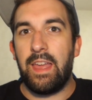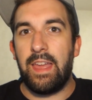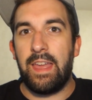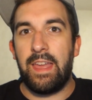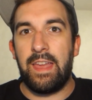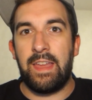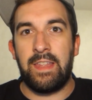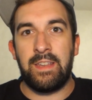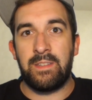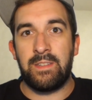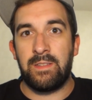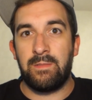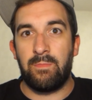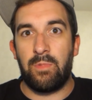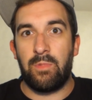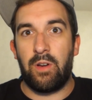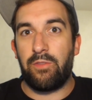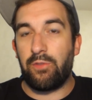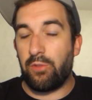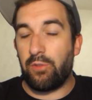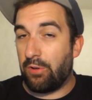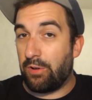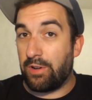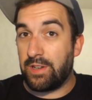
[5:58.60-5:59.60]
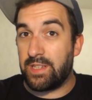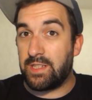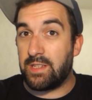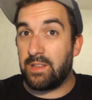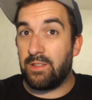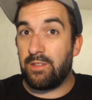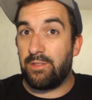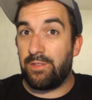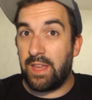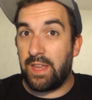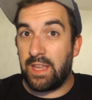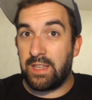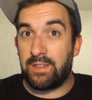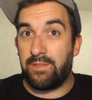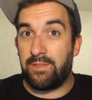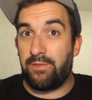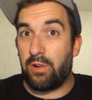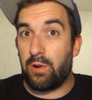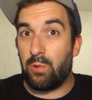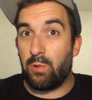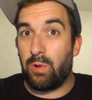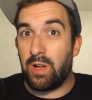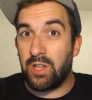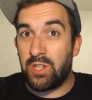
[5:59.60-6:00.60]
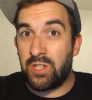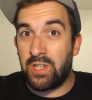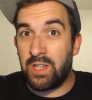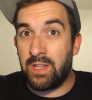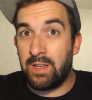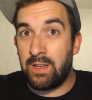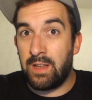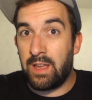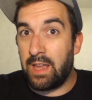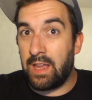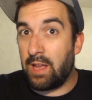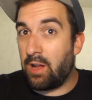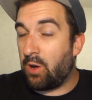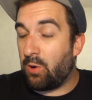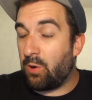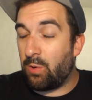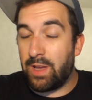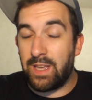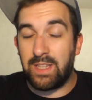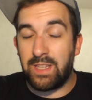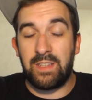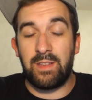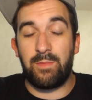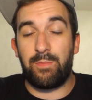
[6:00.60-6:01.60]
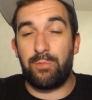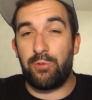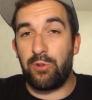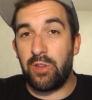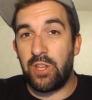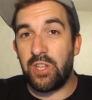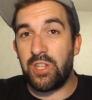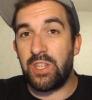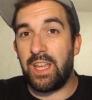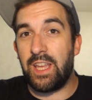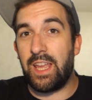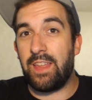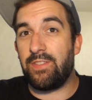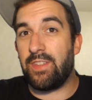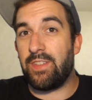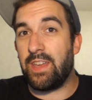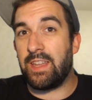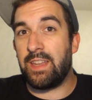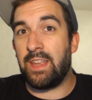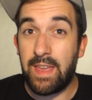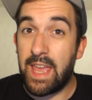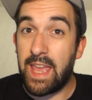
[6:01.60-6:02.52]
And of course, thanks for watching. I always appreciate that.